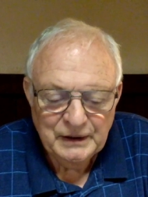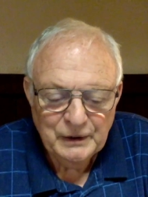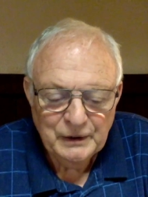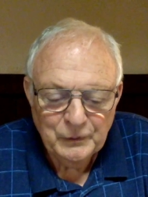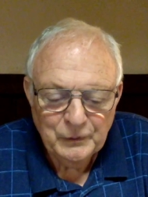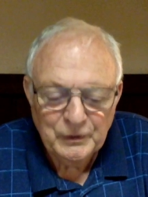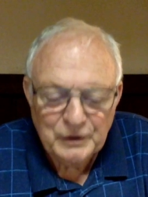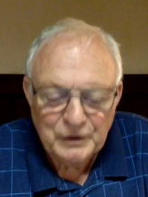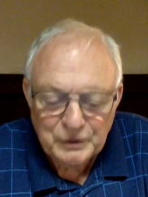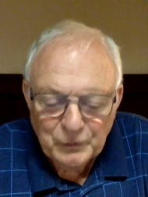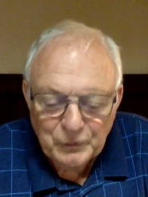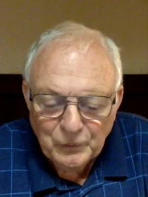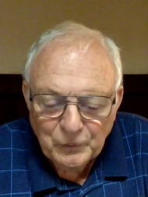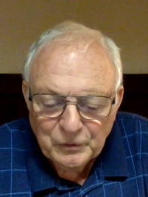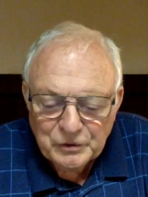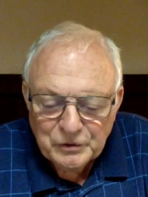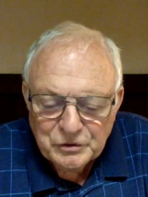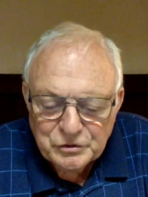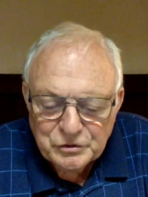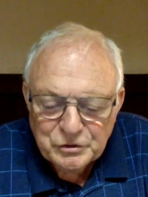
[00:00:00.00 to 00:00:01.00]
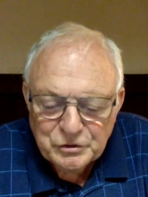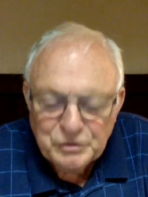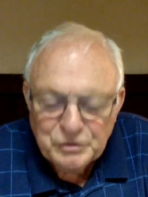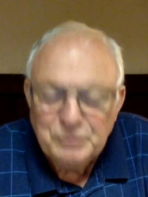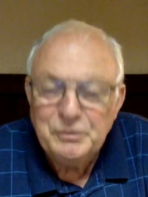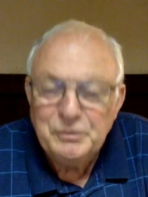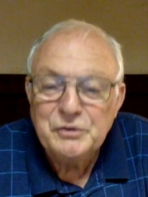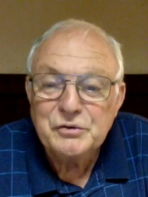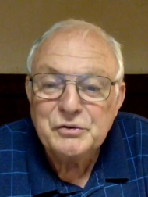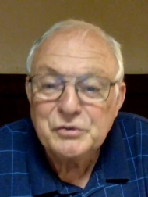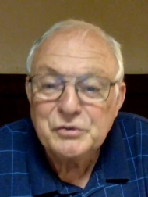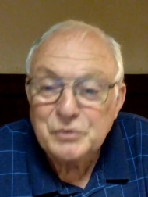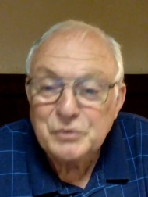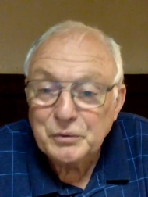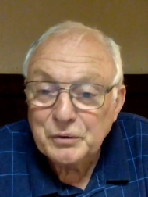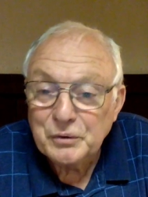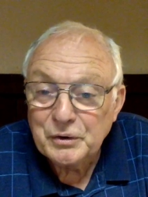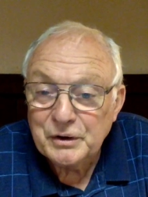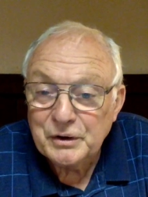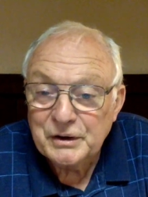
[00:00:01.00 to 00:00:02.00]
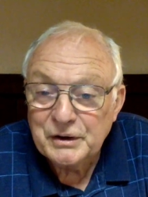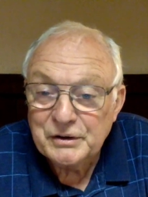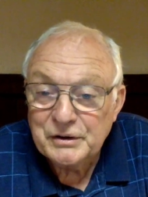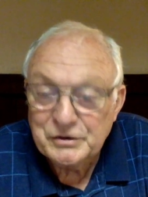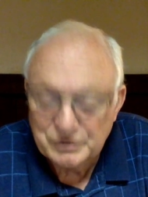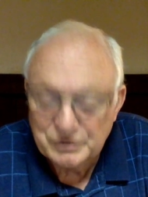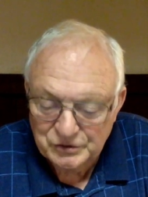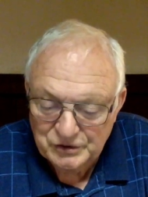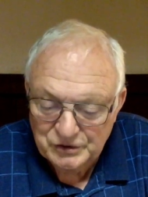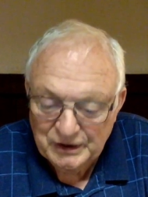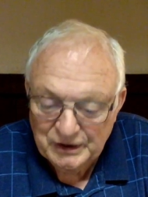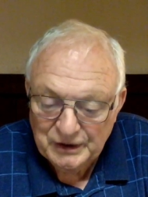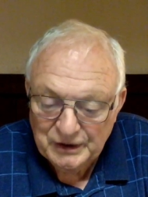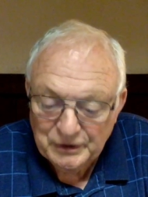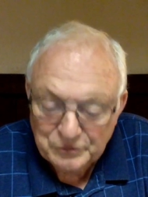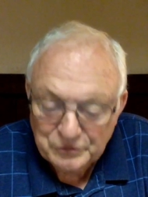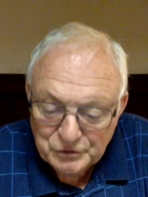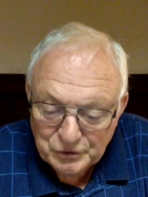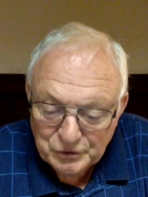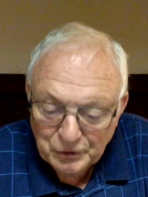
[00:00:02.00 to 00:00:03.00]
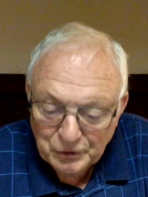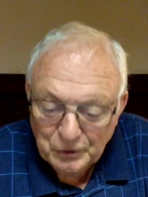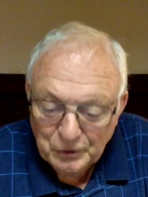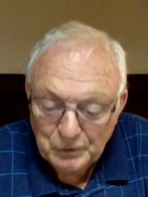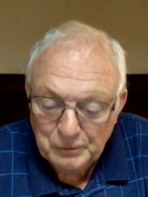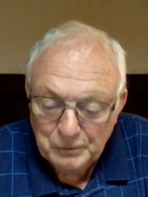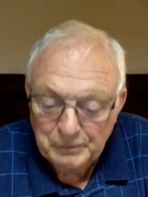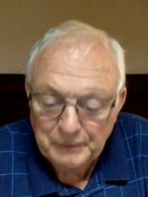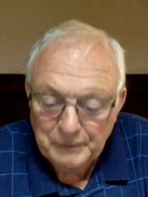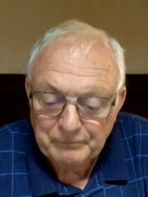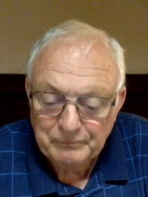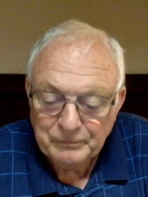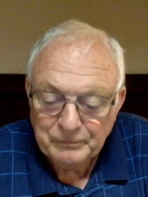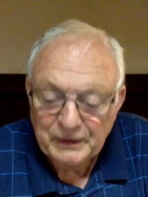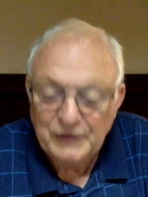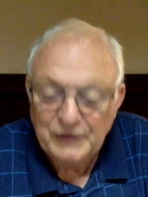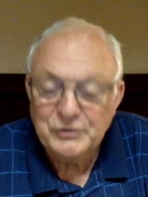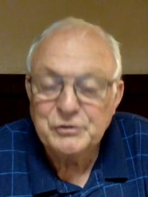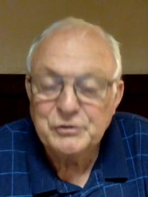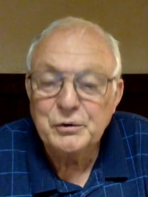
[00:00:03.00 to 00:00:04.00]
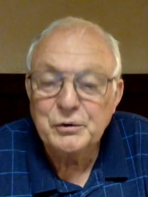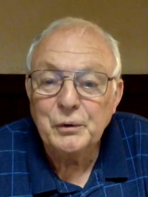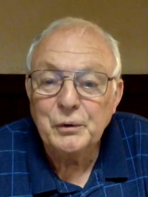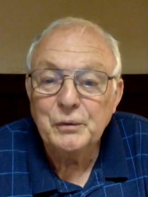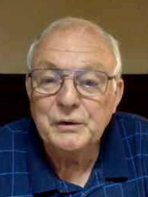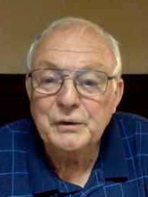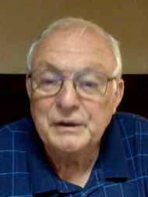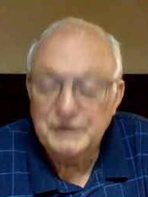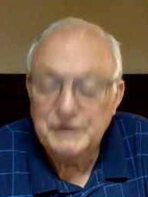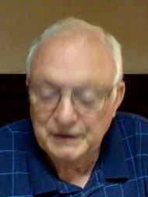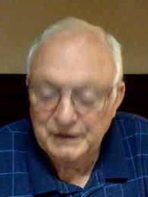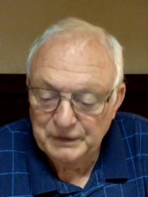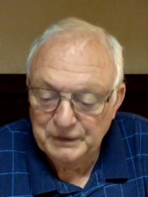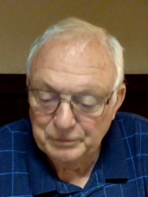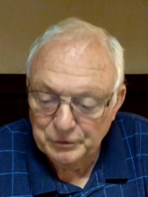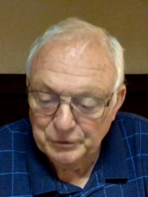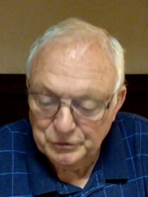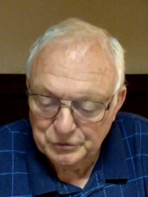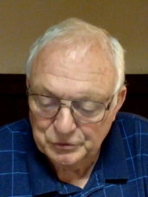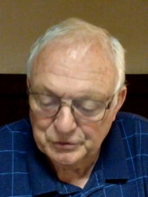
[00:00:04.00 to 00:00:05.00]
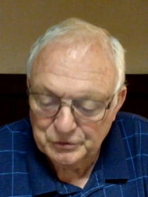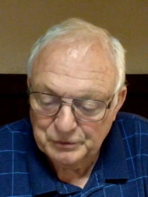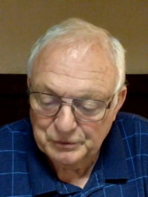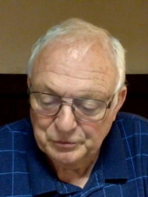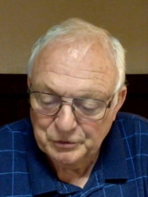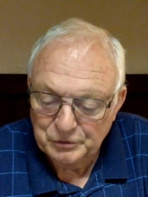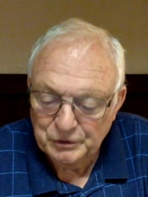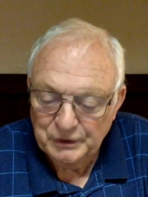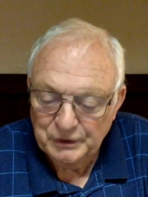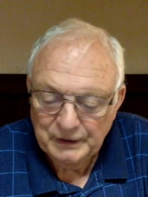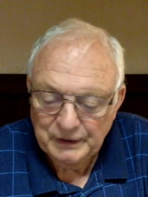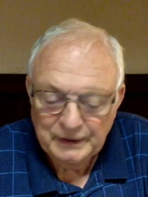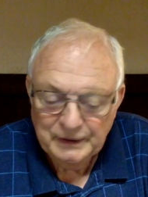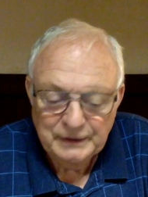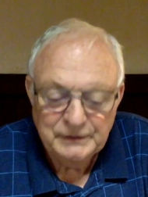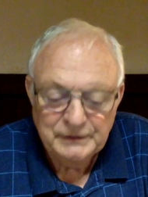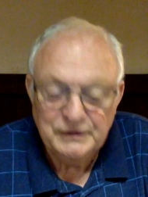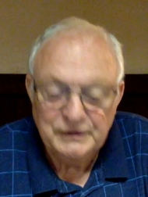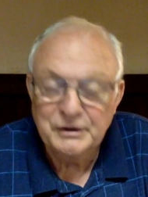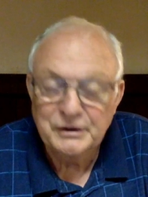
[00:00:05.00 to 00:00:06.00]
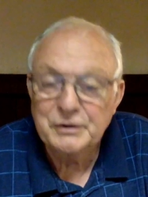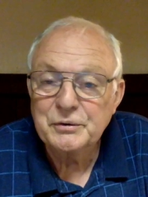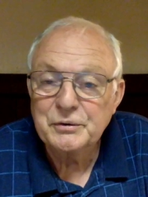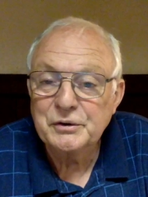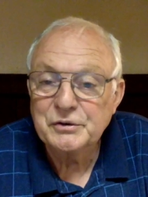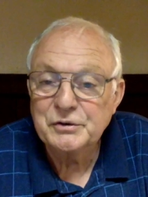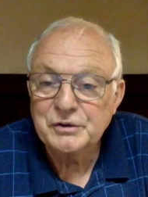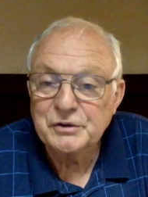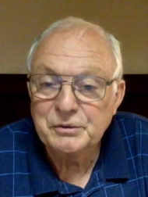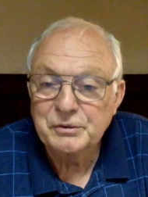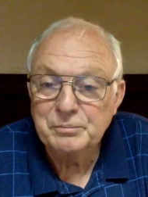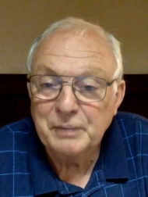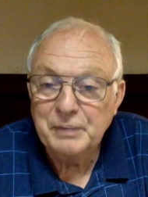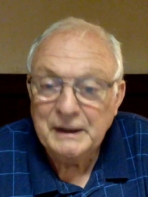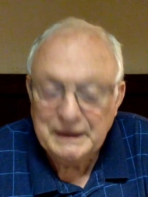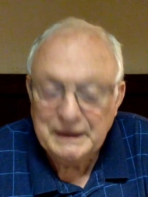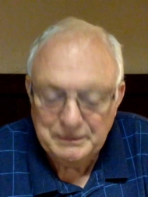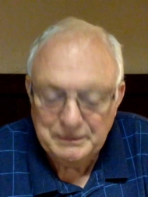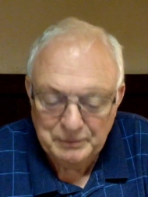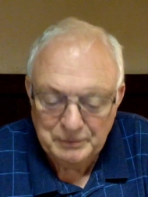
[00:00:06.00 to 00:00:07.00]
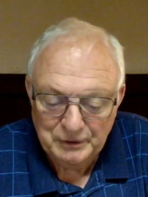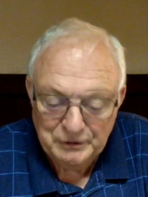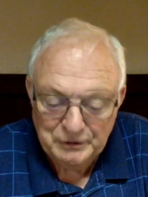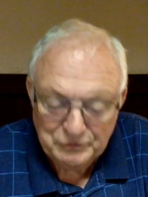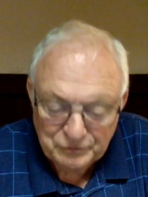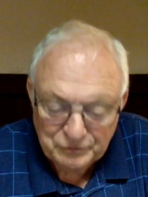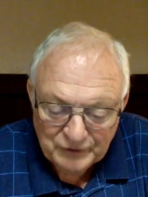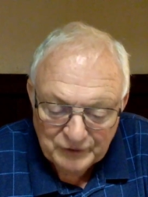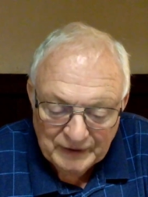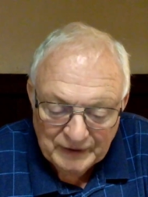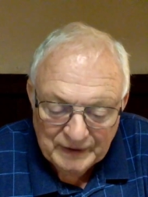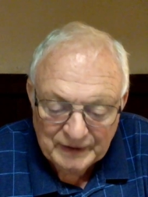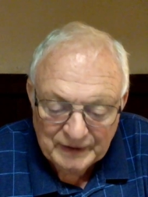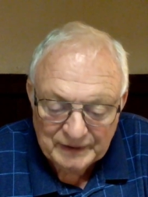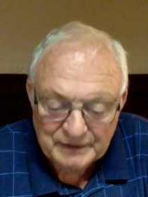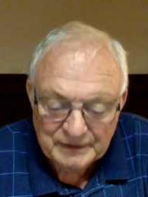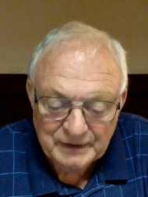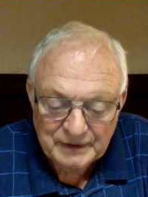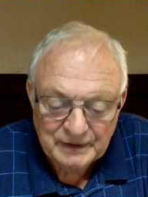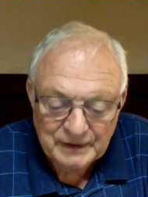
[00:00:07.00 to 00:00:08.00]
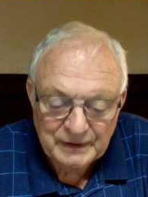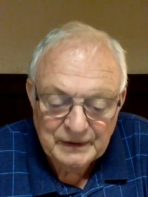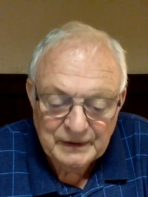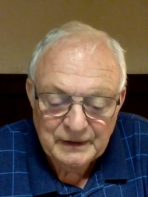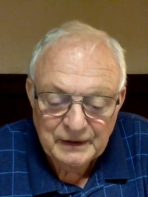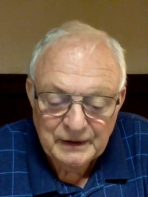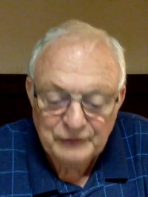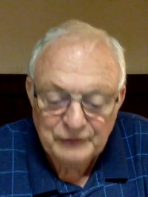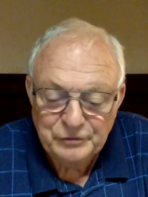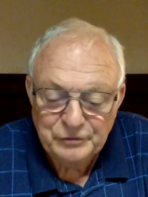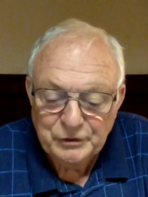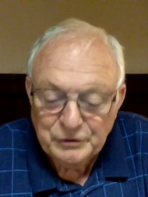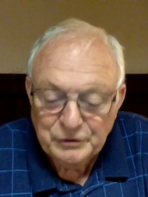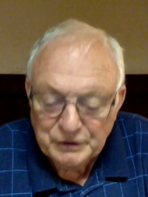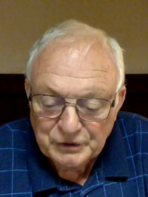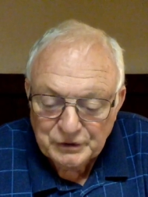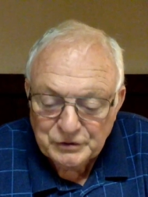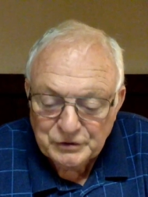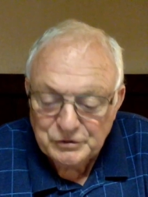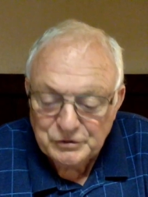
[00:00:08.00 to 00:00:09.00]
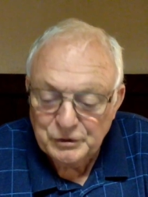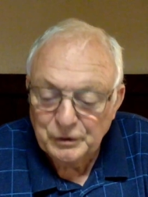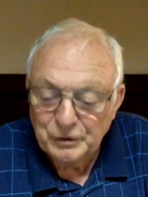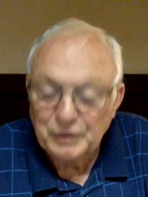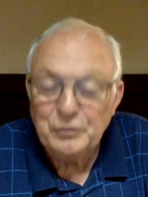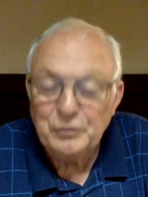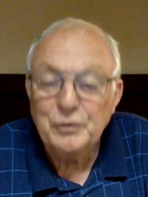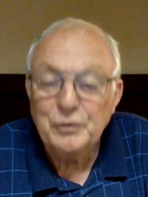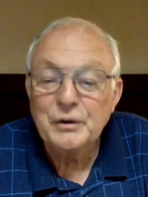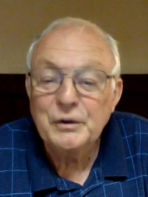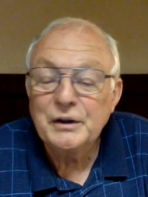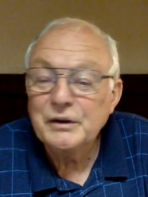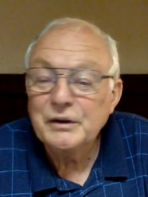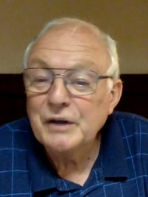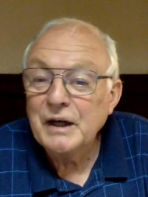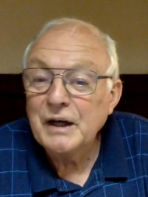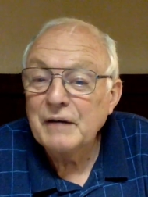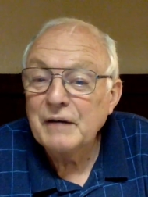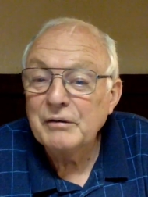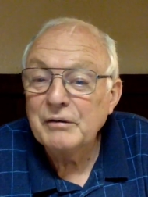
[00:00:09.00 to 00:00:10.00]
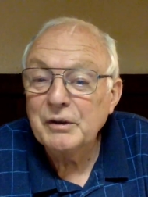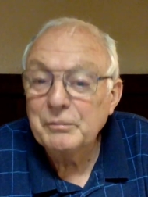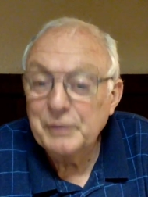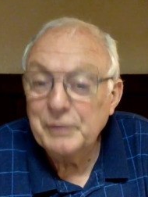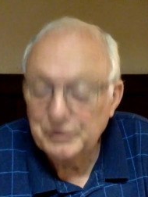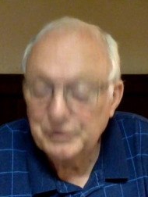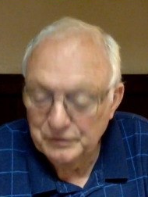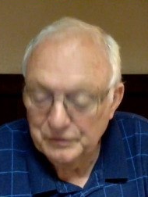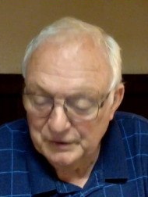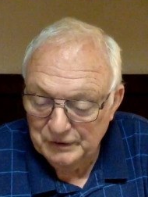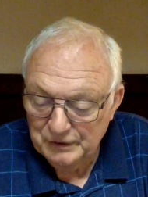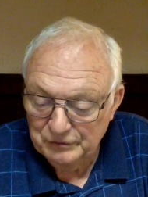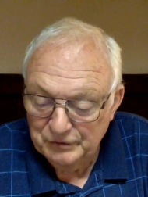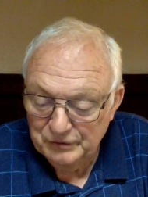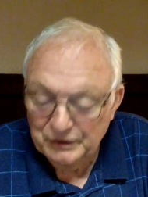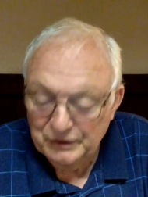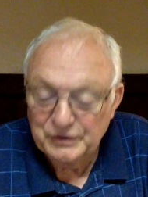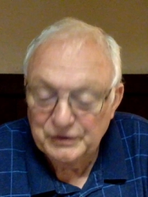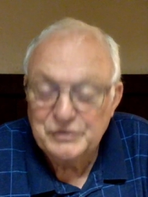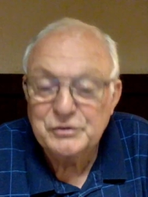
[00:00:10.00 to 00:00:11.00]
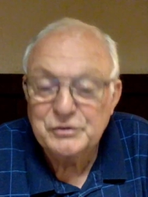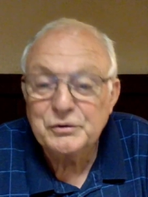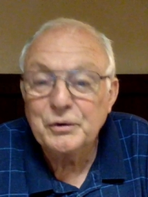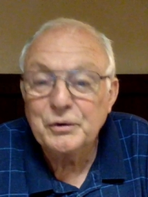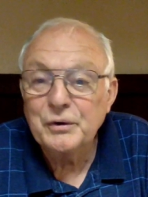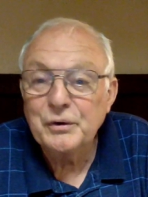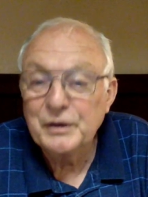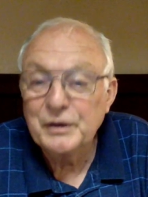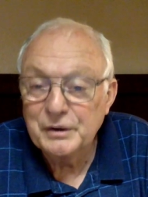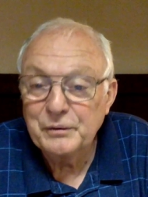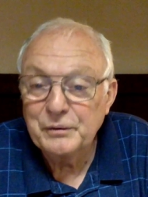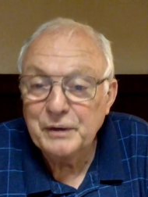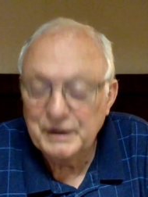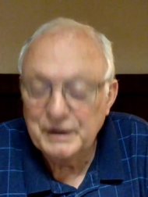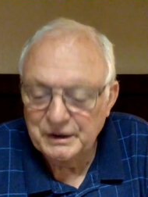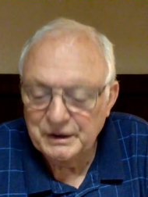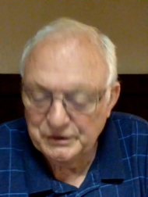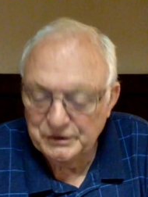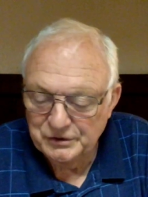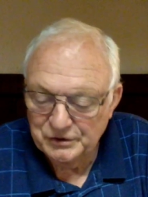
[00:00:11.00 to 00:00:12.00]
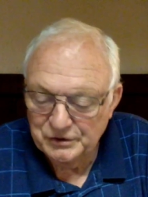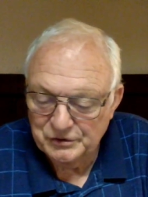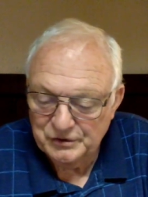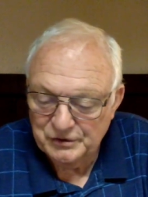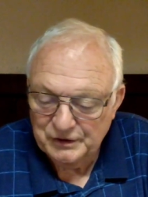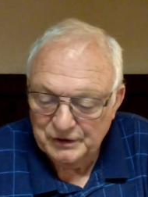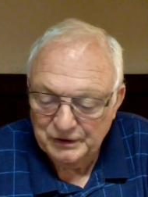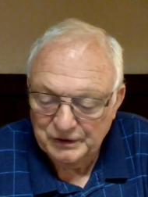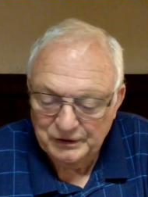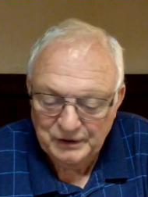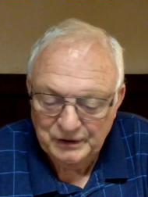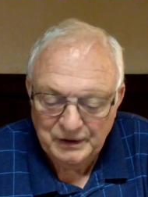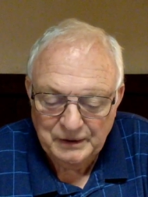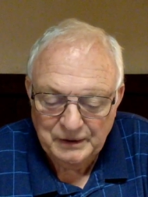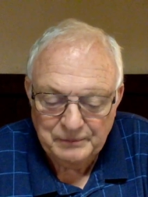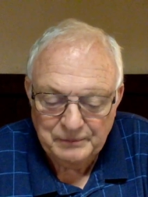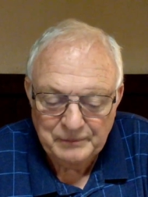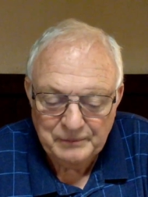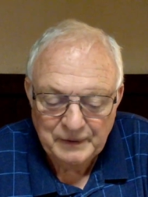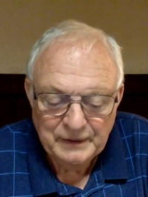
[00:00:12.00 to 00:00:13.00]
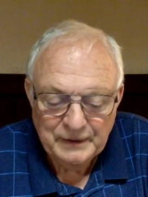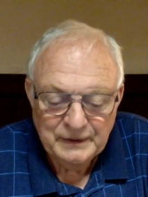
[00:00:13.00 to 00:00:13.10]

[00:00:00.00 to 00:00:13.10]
One of the oldest human stories is that of Job, as told in Hebrew scripture and in the Christian Bible. In fact, a few years ago I wrote a novel about that very story, the one I just held up.